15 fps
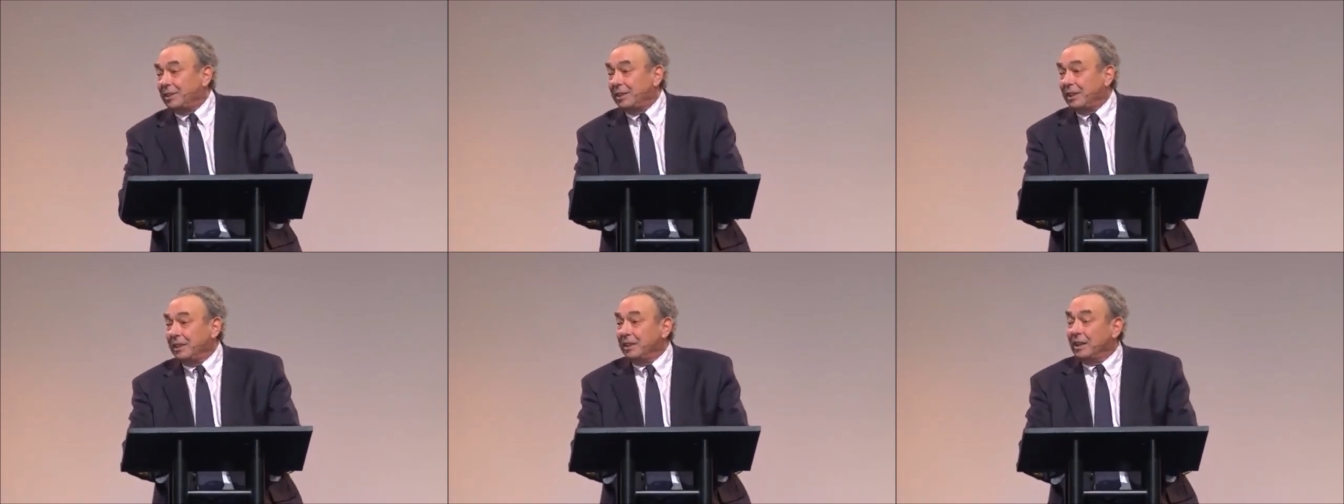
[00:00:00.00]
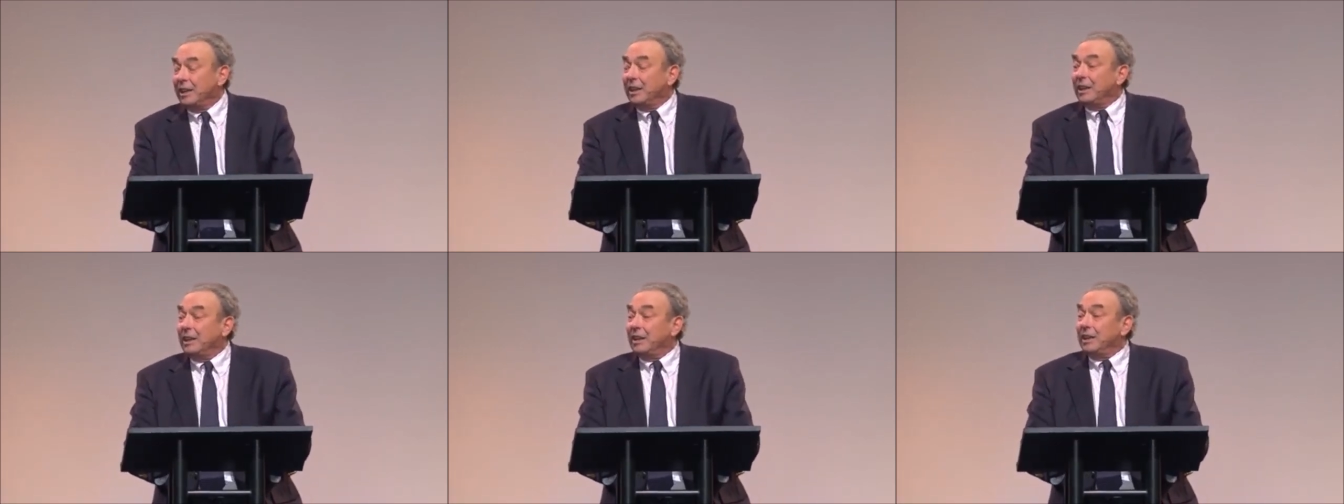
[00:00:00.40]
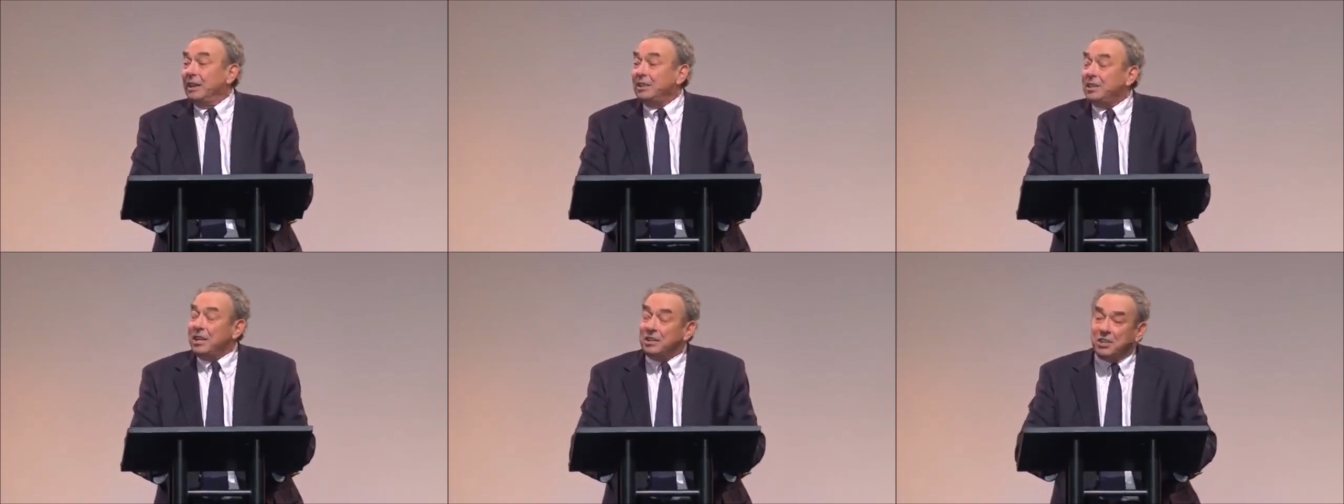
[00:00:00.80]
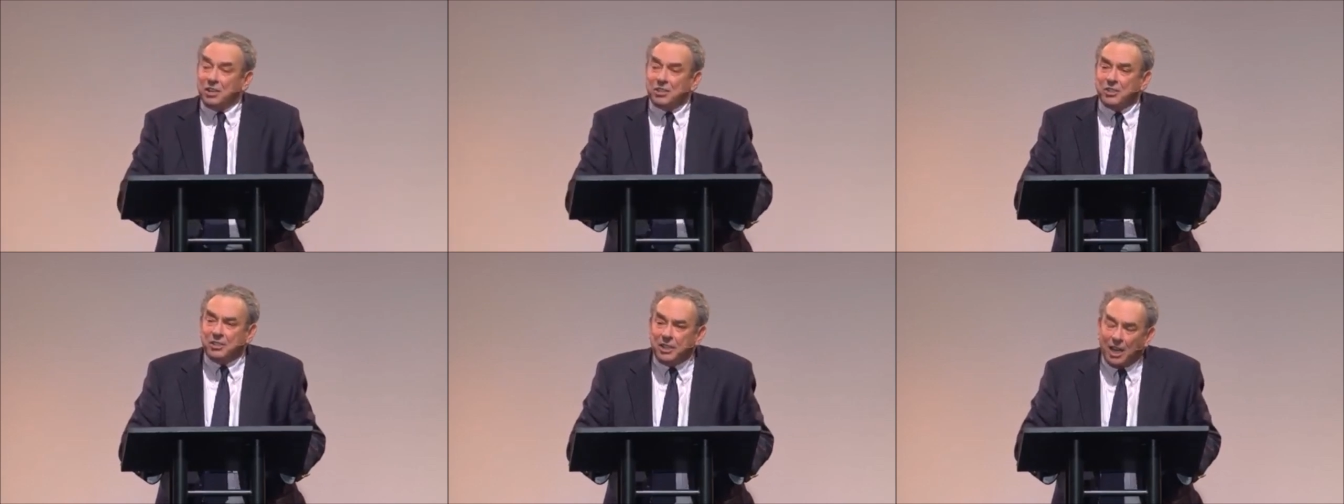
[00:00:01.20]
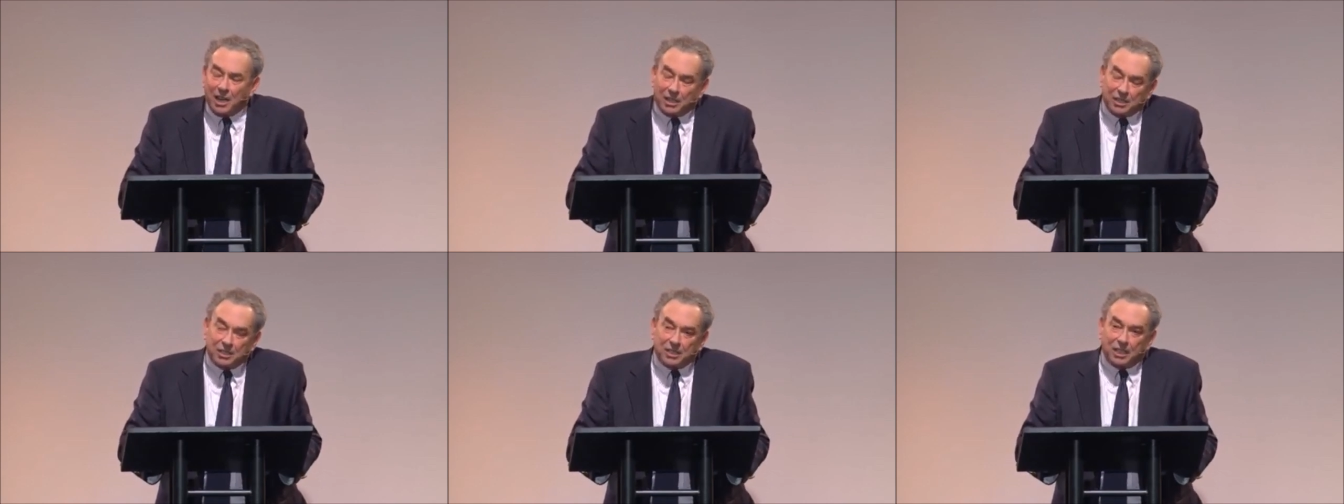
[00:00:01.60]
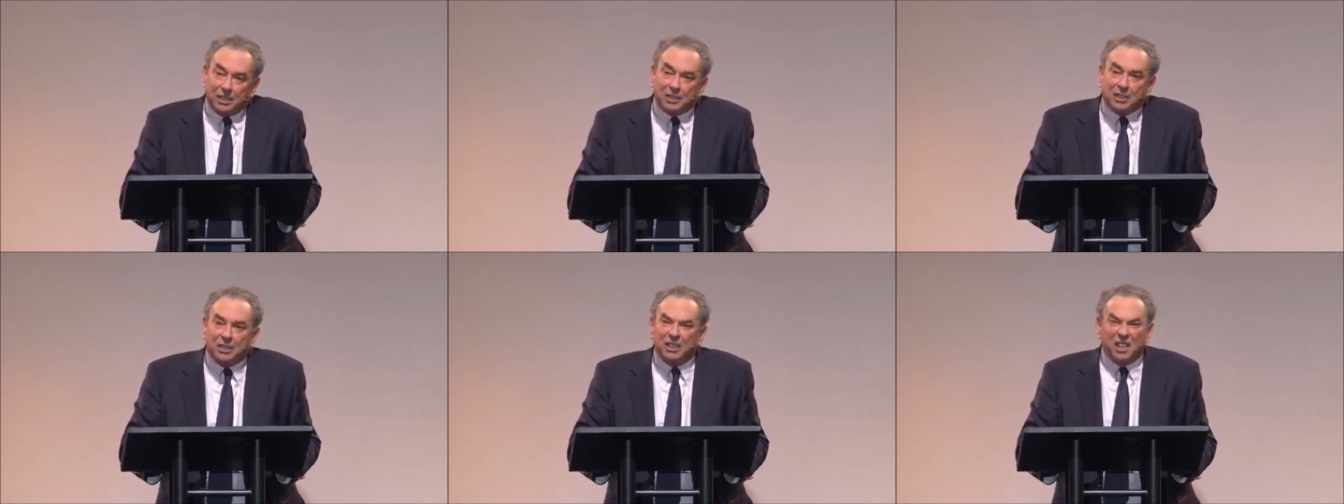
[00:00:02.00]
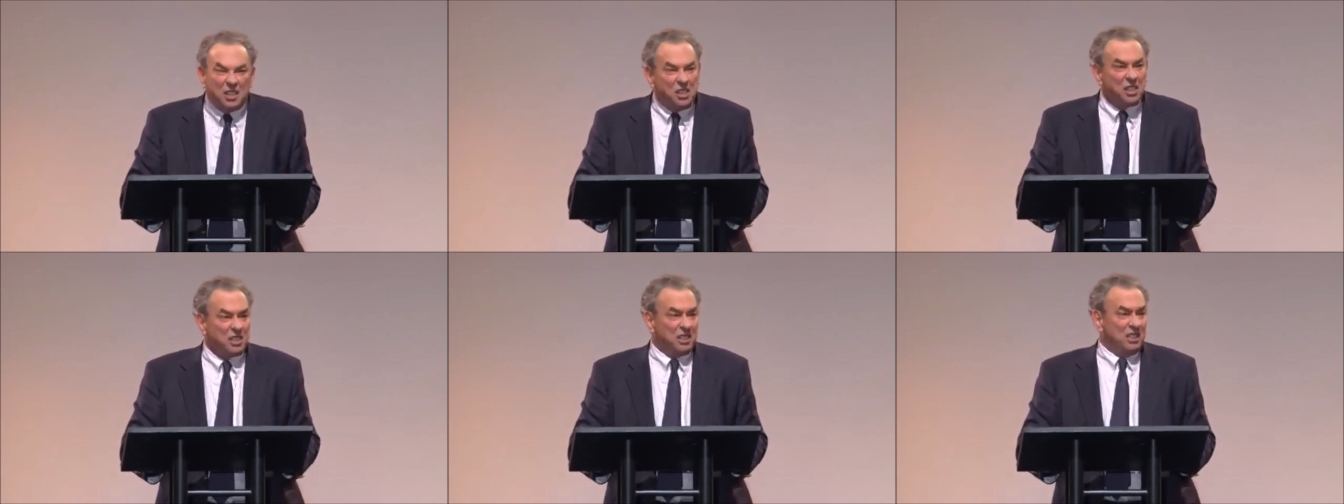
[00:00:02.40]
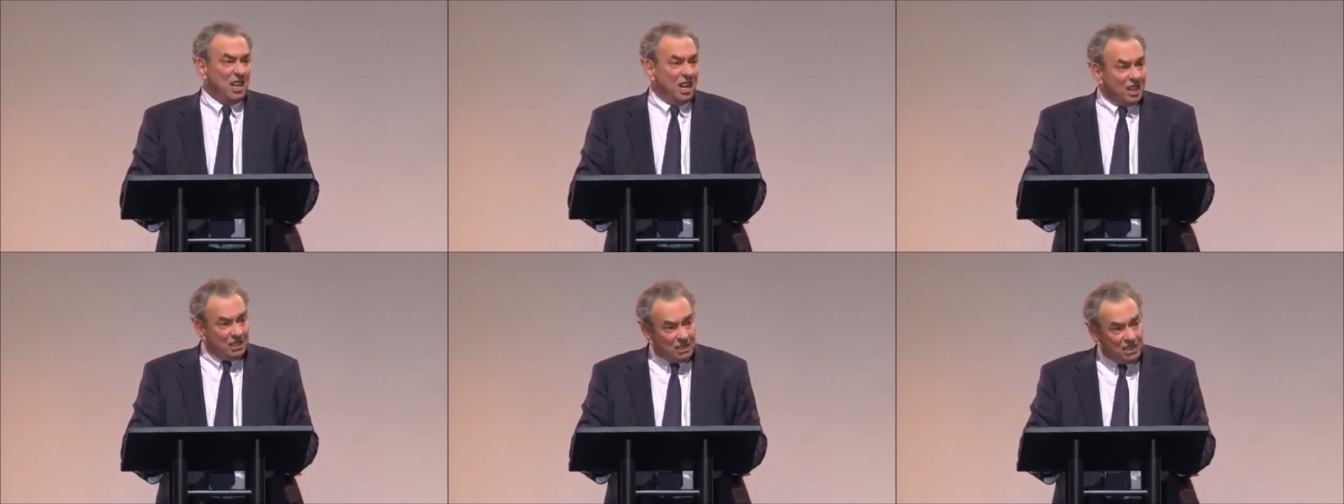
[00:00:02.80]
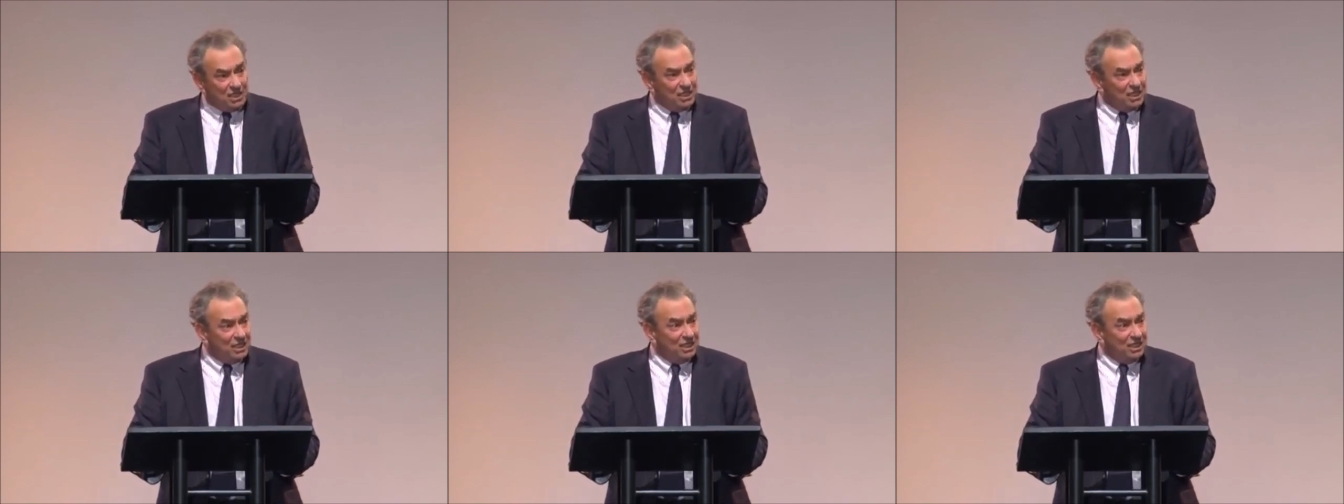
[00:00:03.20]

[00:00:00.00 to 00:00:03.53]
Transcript: I said, he said, it just does. I said, it just does?